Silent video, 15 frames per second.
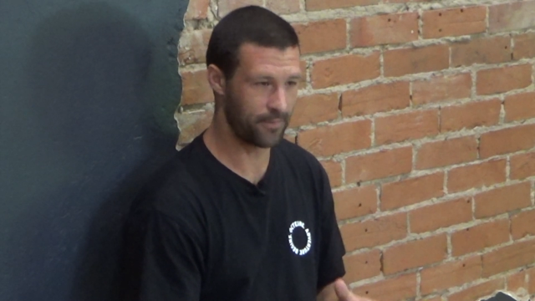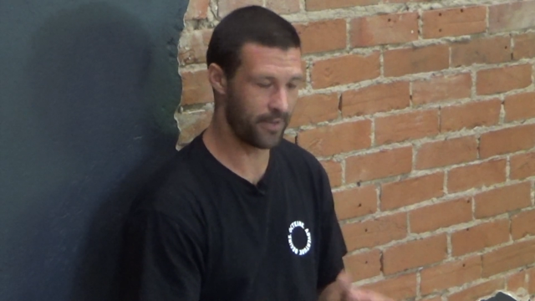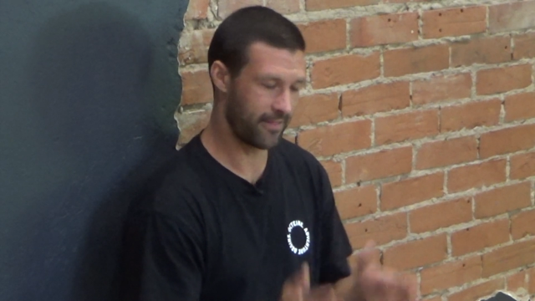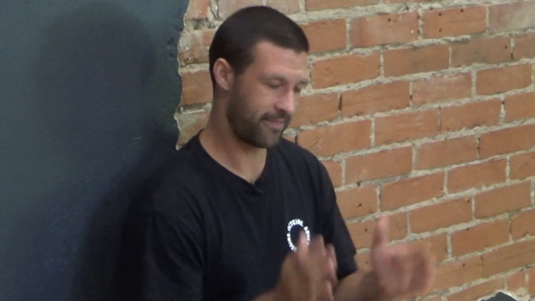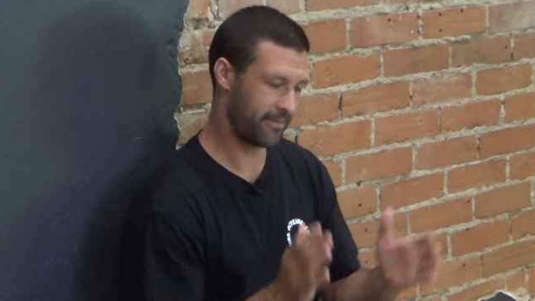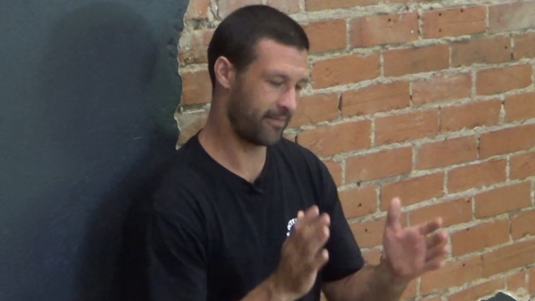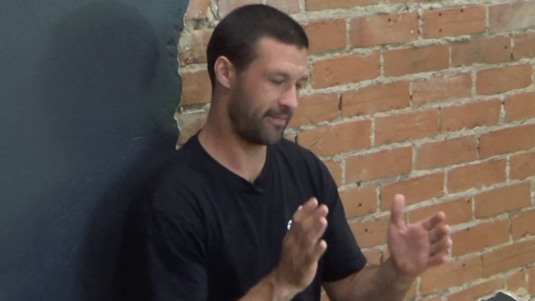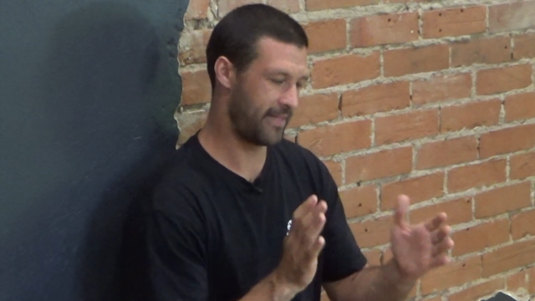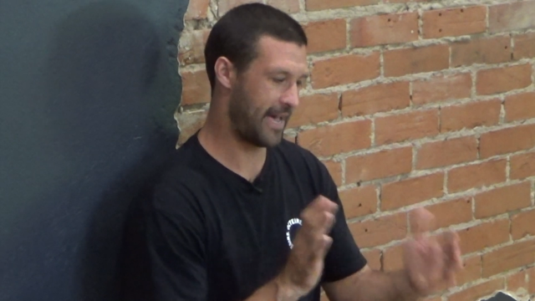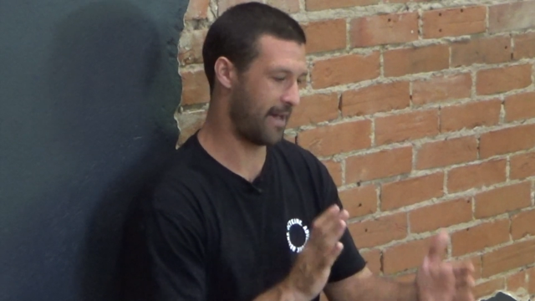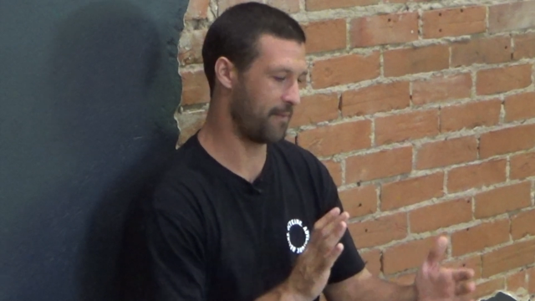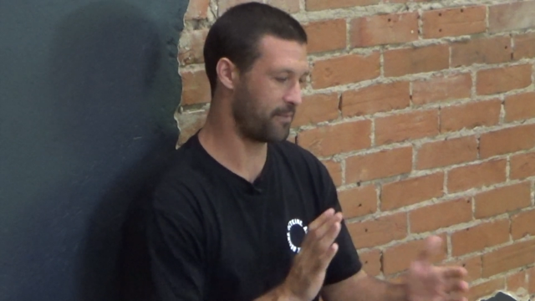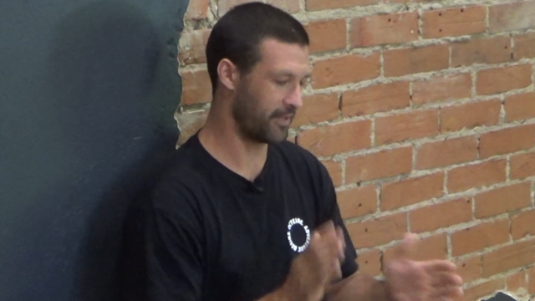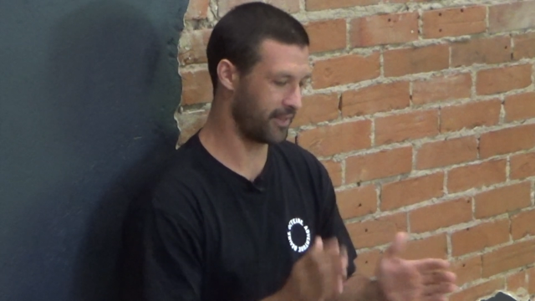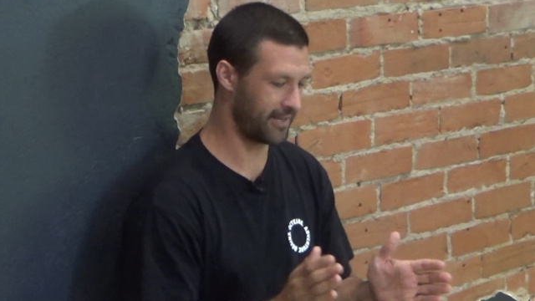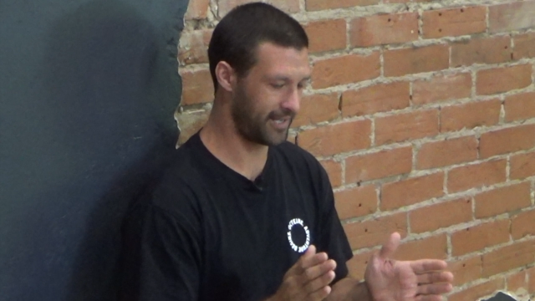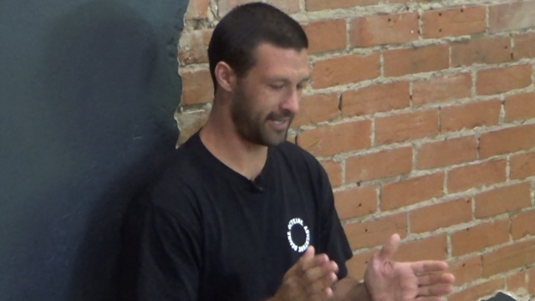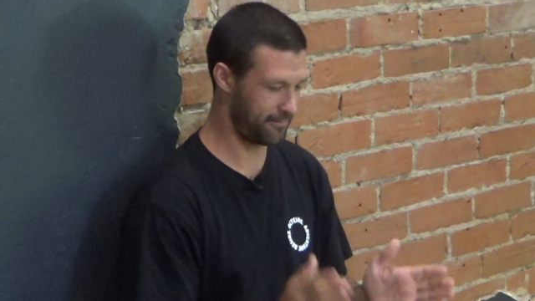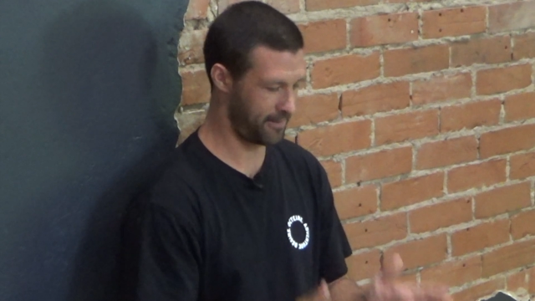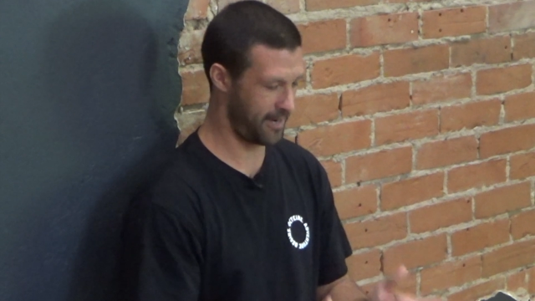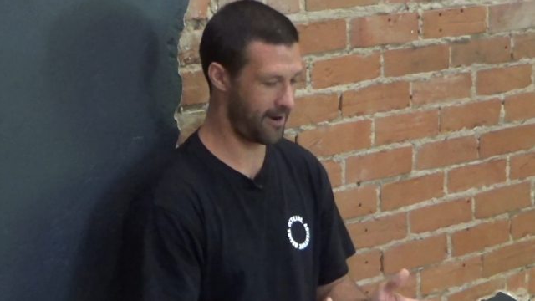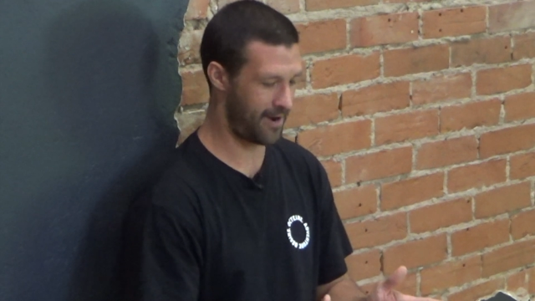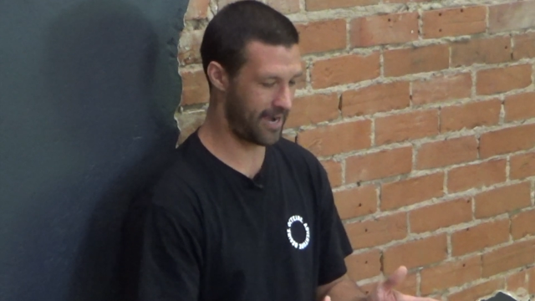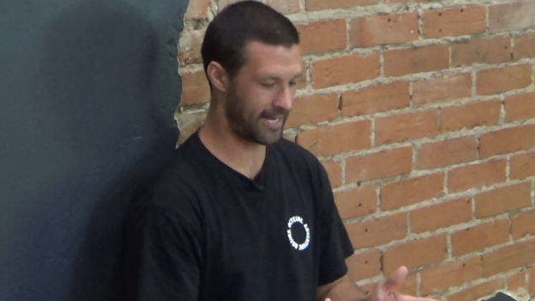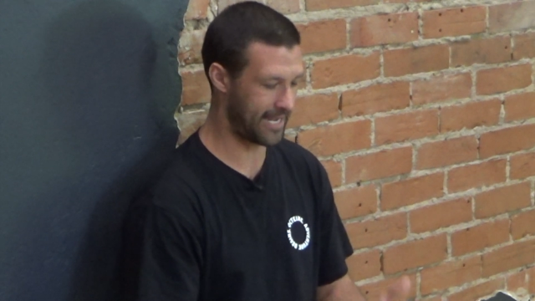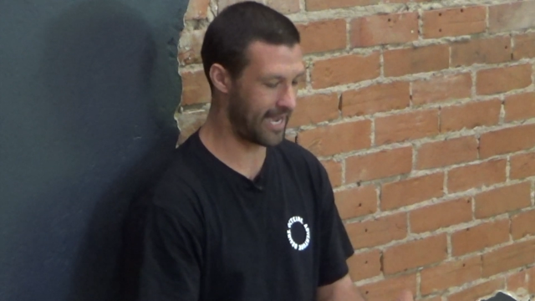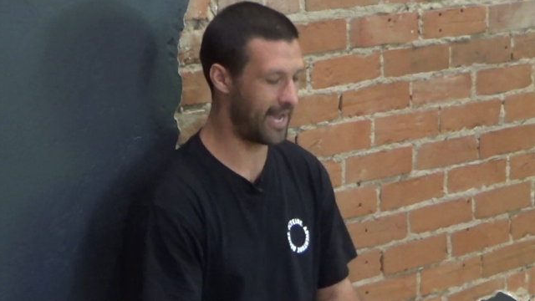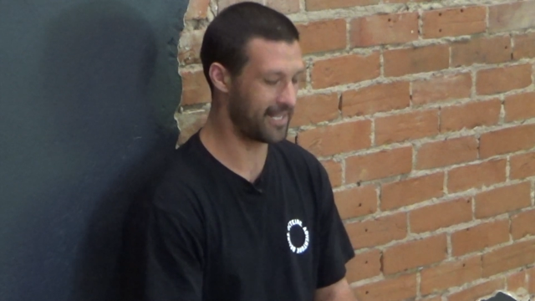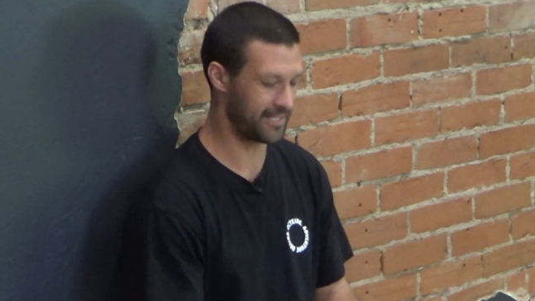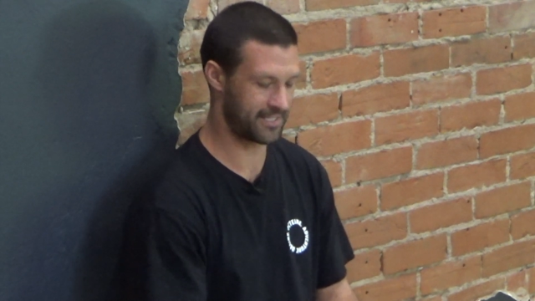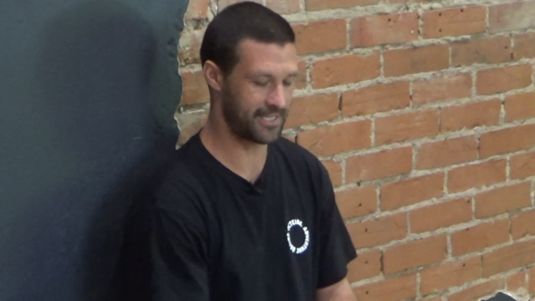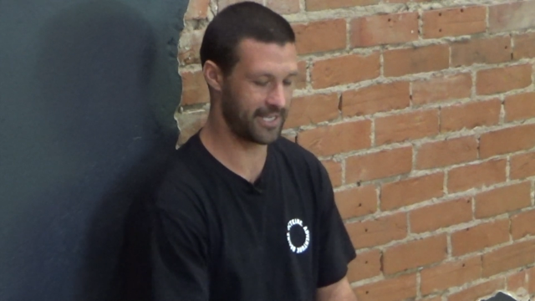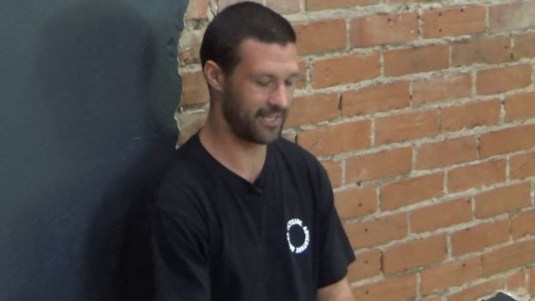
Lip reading: but that ability where I can't see